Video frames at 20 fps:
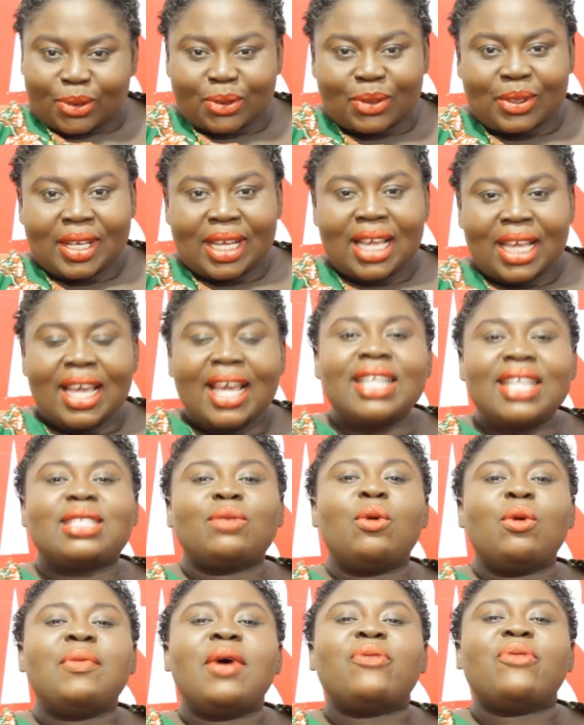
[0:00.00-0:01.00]
so. It's
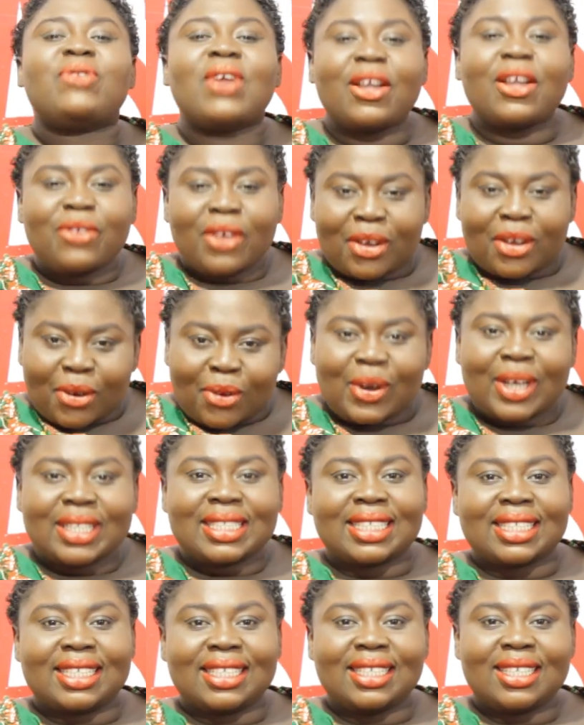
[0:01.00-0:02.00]
woman if you are
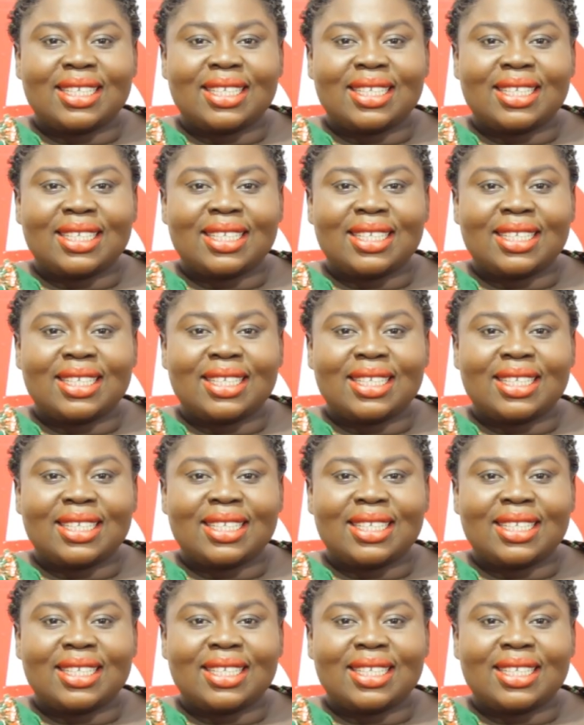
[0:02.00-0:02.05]
what?